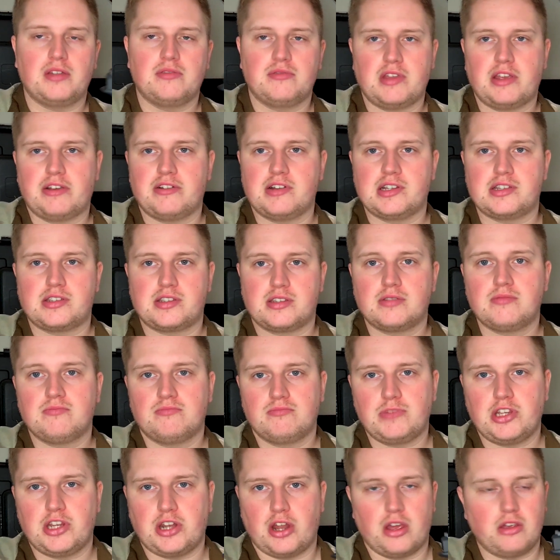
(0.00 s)
There is,
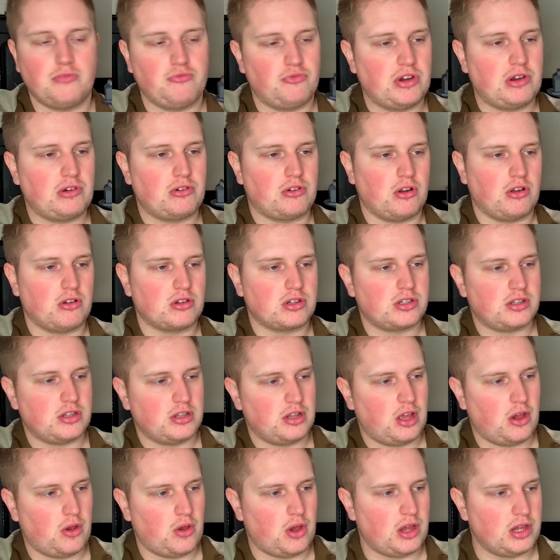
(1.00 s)
you know, real Glocks,
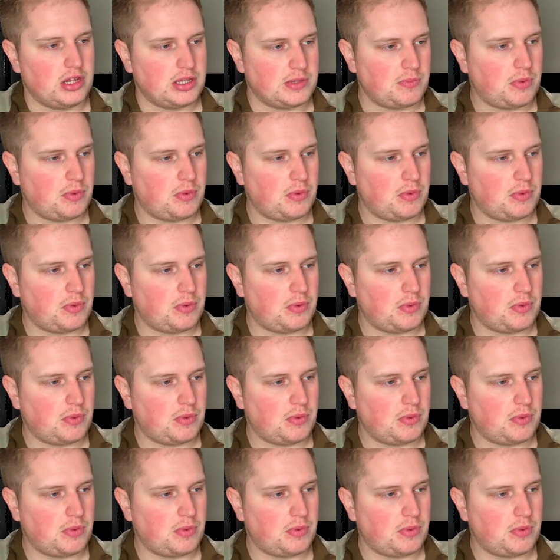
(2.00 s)
lower is